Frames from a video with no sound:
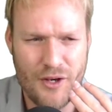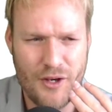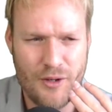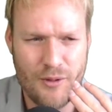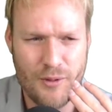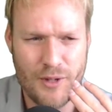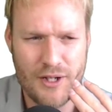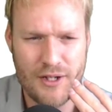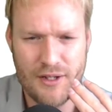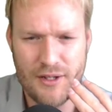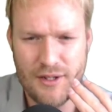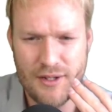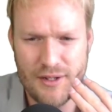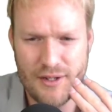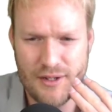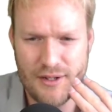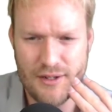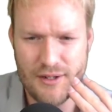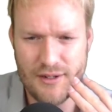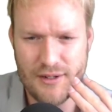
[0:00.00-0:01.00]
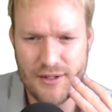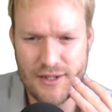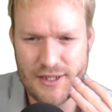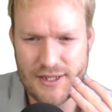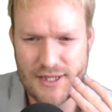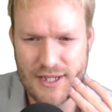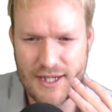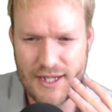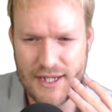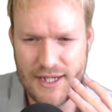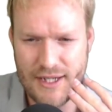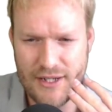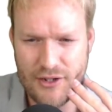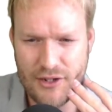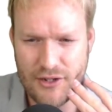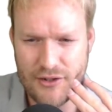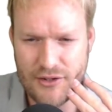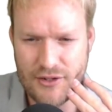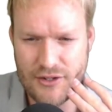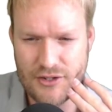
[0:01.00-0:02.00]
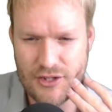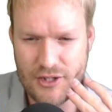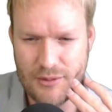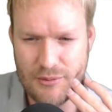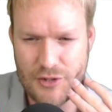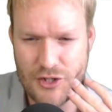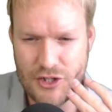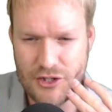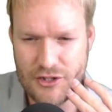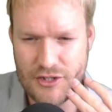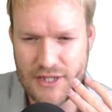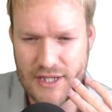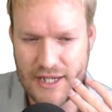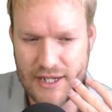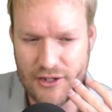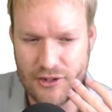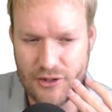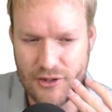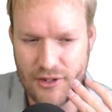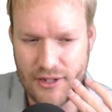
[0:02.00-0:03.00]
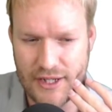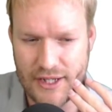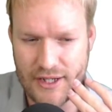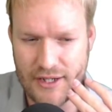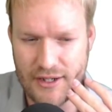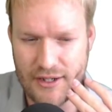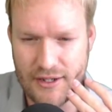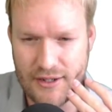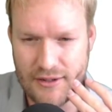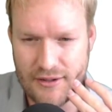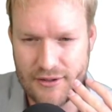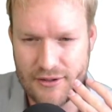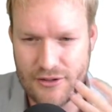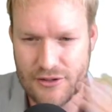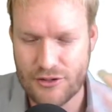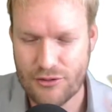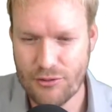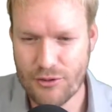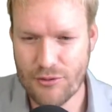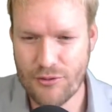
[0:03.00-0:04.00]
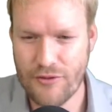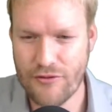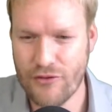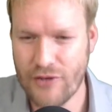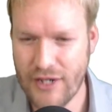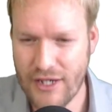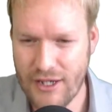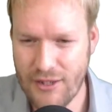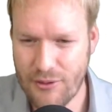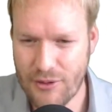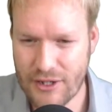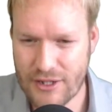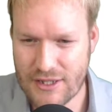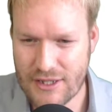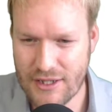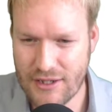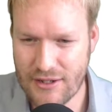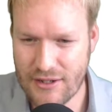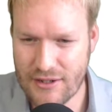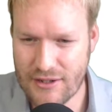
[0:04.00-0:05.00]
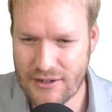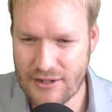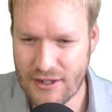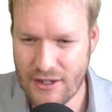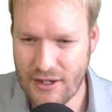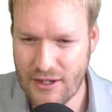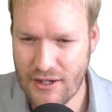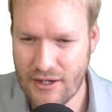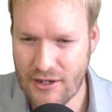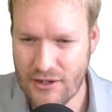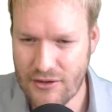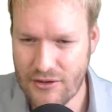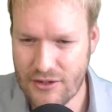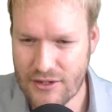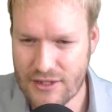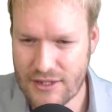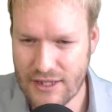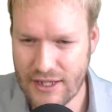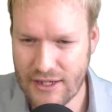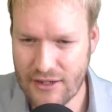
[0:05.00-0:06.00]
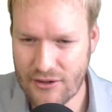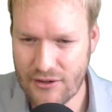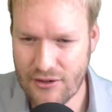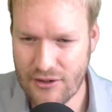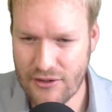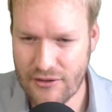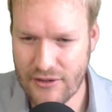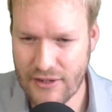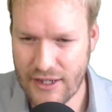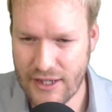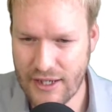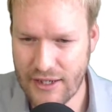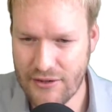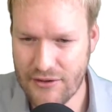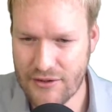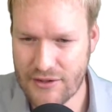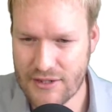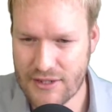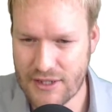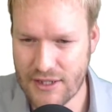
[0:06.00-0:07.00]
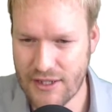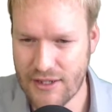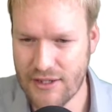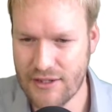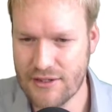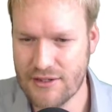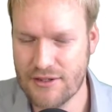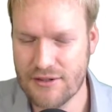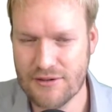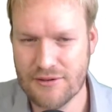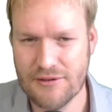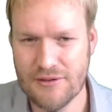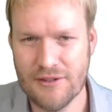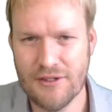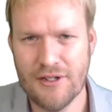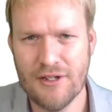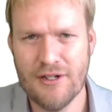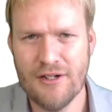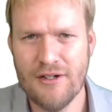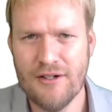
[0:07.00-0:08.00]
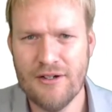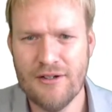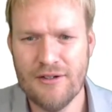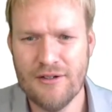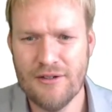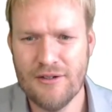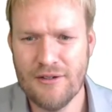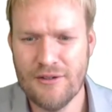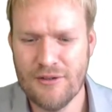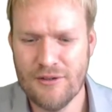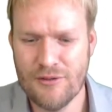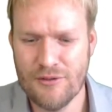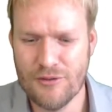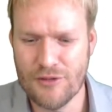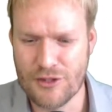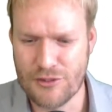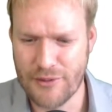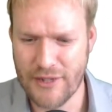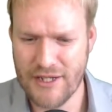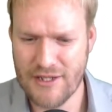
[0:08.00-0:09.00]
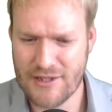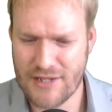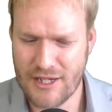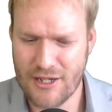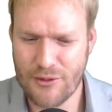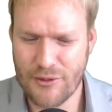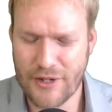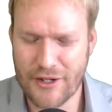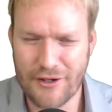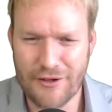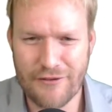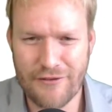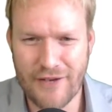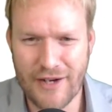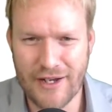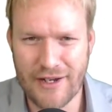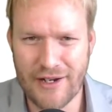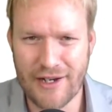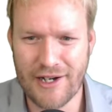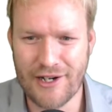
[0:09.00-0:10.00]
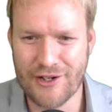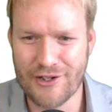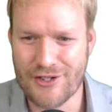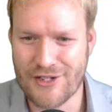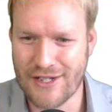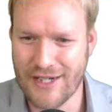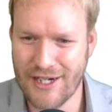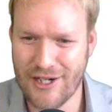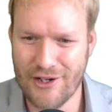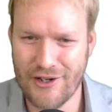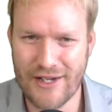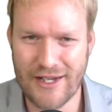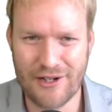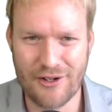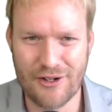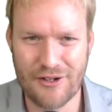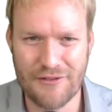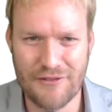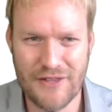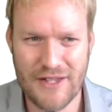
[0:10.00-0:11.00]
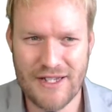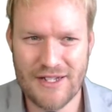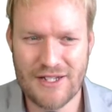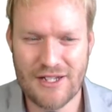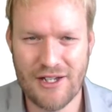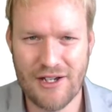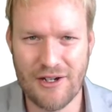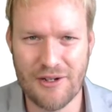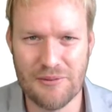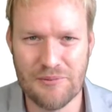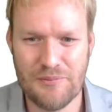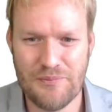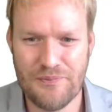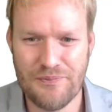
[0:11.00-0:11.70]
Well, it's clearly not this obtuse angle here. So what we've really worked out is this angle on the other side. Which means, how are we going to find out our angle of theta?